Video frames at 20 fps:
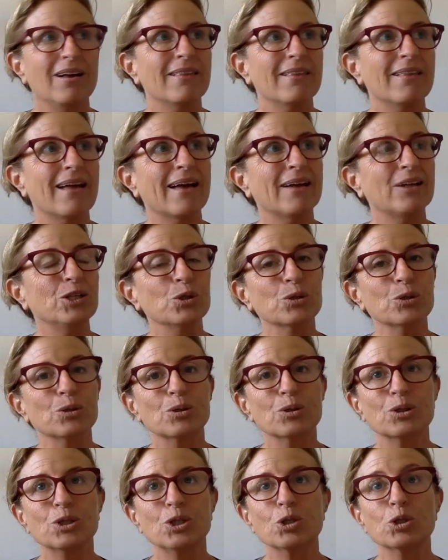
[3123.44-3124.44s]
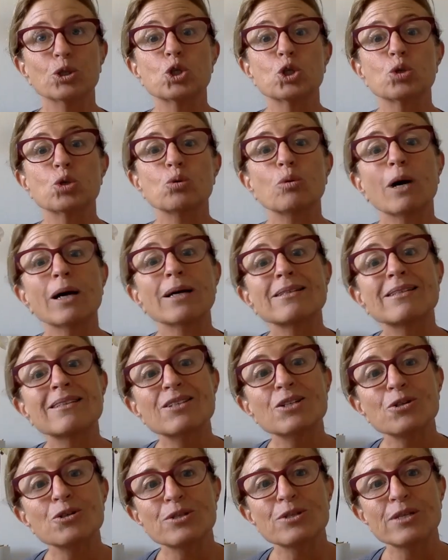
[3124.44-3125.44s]
and you'll trust
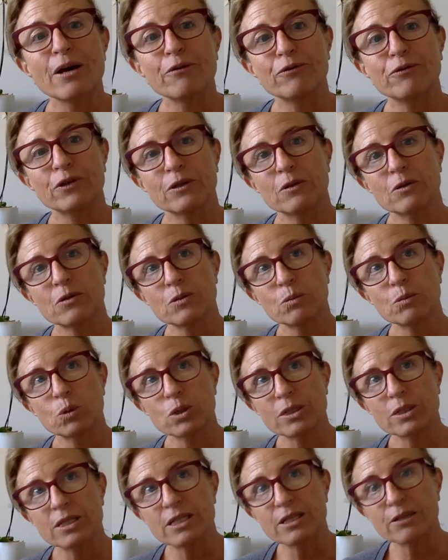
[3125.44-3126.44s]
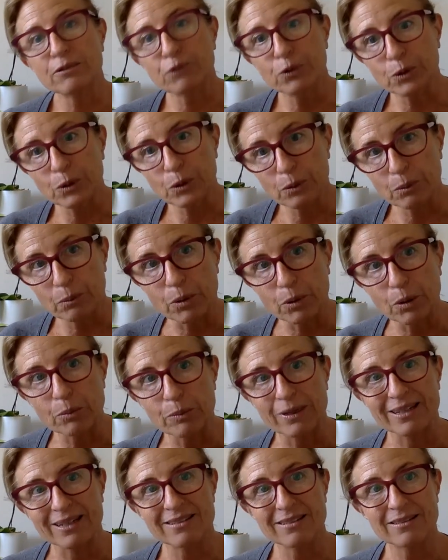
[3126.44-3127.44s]
yourself in those more difficult
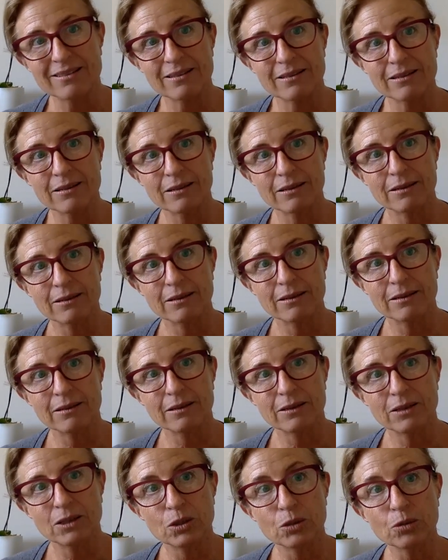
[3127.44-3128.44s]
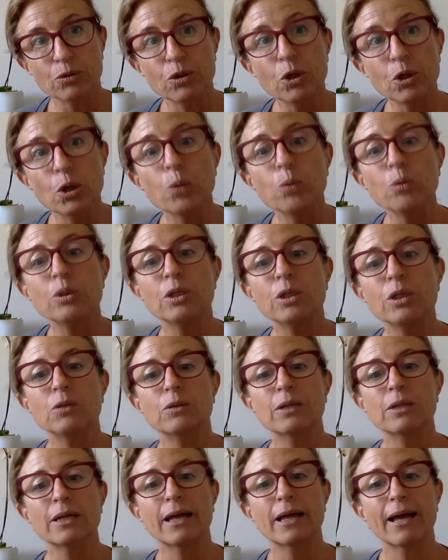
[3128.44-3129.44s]
moments. You'll know that you
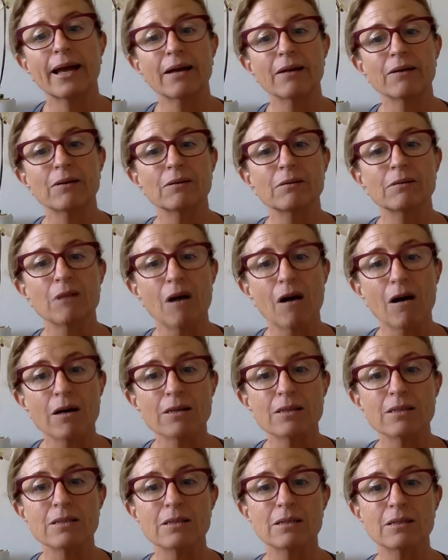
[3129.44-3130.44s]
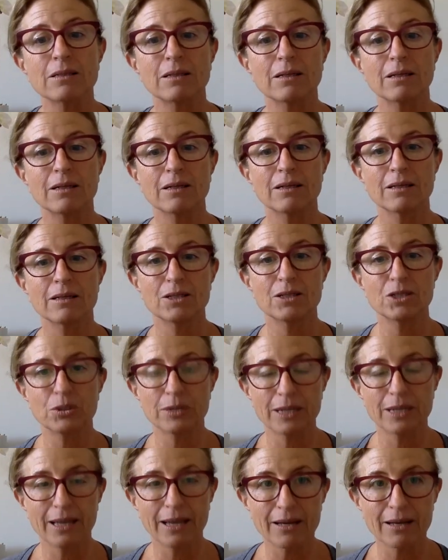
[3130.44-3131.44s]
can handle loss, that you
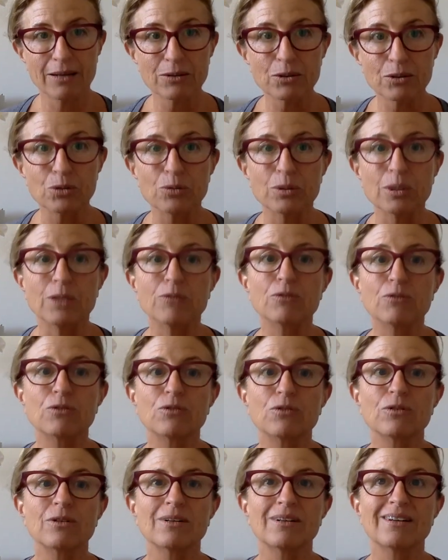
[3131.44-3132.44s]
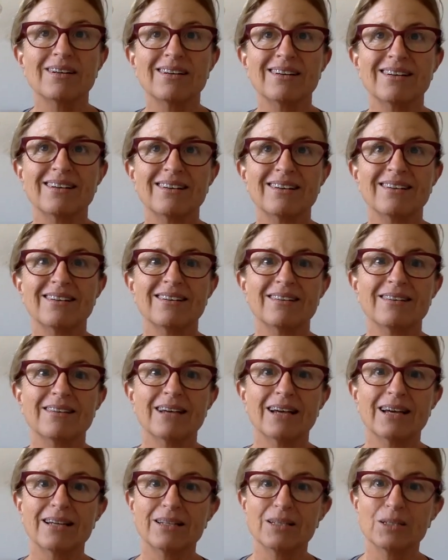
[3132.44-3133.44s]
can handle grief,
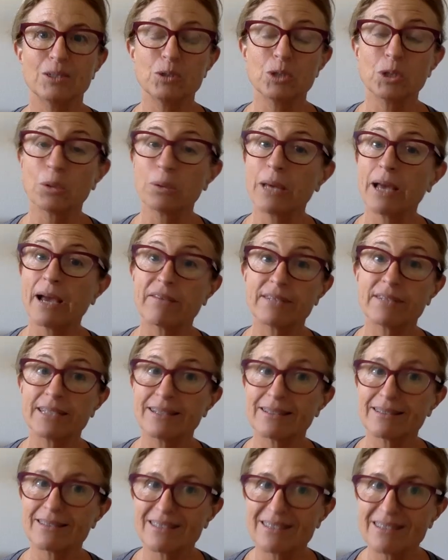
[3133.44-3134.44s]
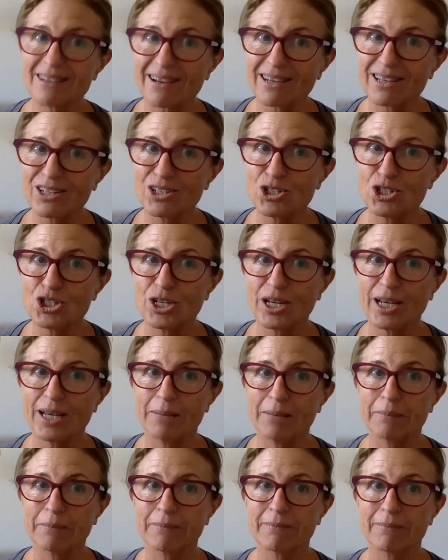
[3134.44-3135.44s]
that you don't have to get stuck in shame.